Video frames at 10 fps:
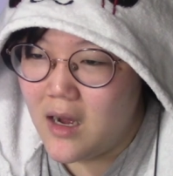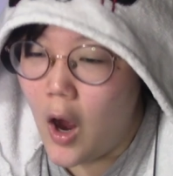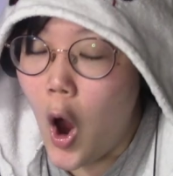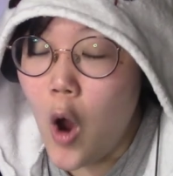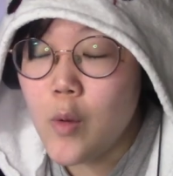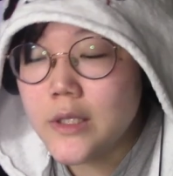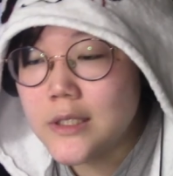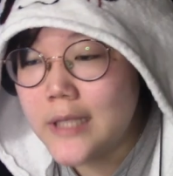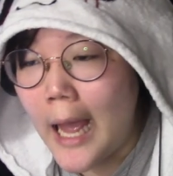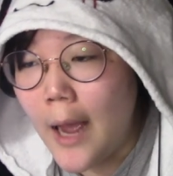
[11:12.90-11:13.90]
Oh, is
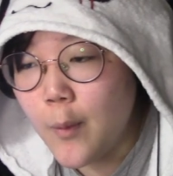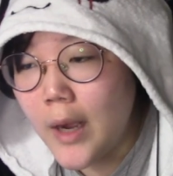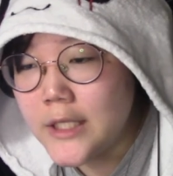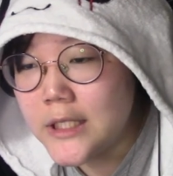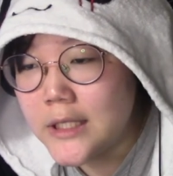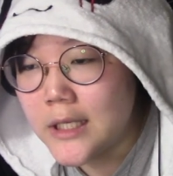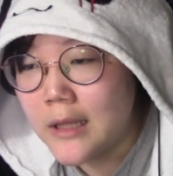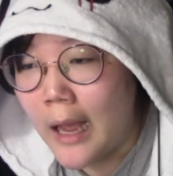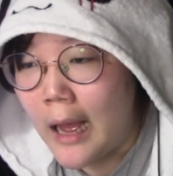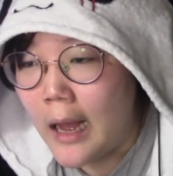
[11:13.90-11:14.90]
that why she did
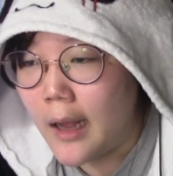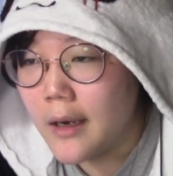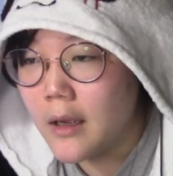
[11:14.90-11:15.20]
that?